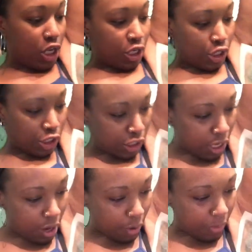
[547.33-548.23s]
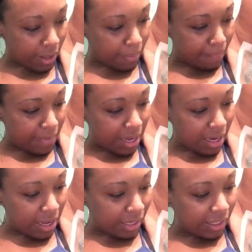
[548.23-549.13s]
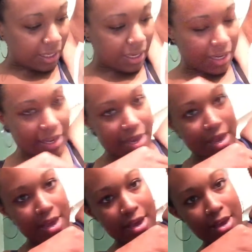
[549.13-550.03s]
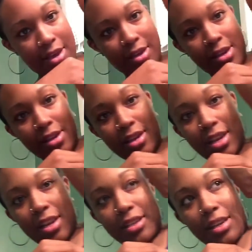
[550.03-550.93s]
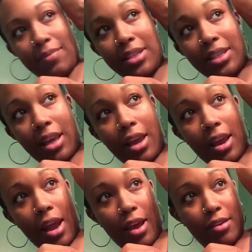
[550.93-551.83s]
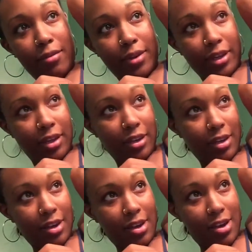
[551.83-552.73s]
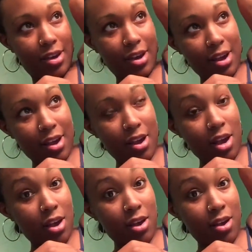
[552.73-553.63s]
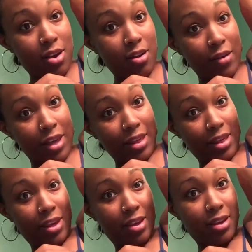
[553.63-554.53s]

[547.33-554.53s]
So immediately tense up the skin how you would with